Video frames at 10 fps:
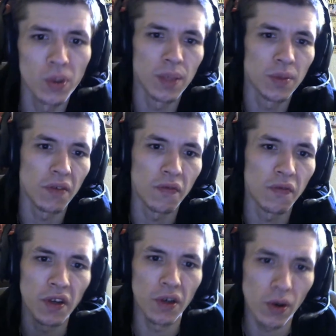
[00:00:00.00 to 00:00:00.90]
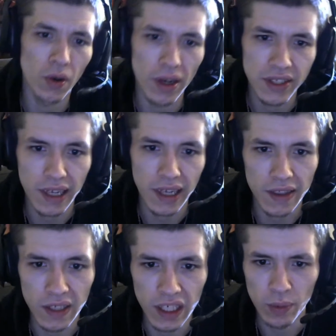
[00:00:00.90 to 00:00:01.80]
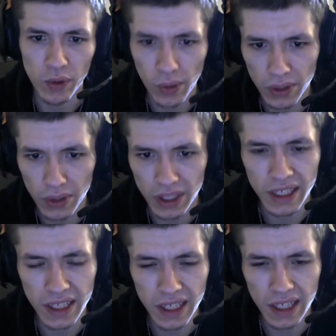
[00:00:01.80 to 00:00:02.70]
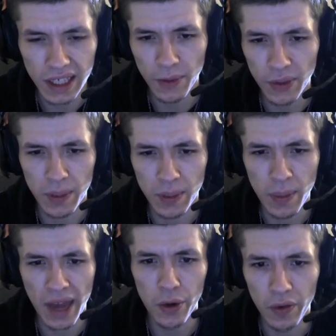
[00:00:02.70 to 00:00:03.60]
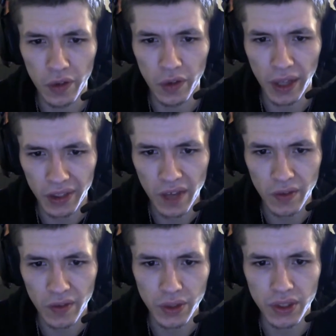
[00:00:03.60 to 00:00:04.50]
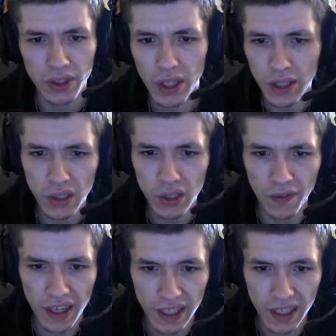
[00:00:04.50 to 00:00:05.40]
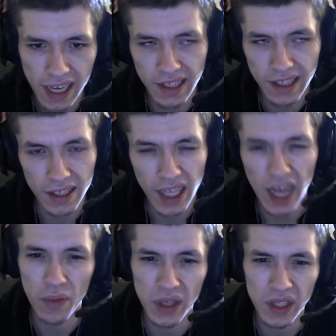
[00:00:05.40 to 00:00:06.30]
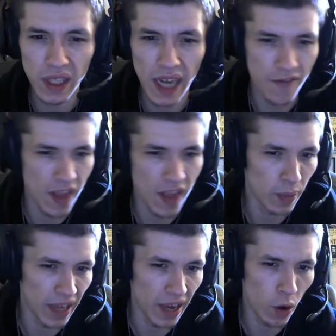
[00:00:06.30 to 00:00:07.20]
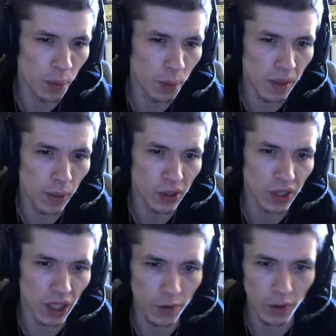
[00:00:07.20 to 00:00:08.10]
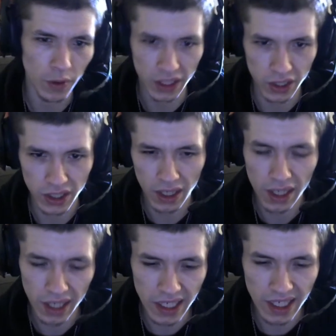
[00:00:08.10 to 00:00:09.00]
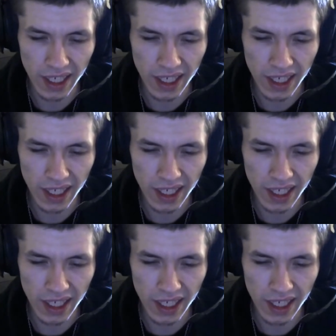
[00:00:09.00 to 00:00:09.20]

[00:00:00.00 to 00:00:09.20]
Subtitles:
something feared across like the demon world. It wasn't a matter of like levels. So the fact that he has that inside of him, he's gonna have that OP burst level. Like just he can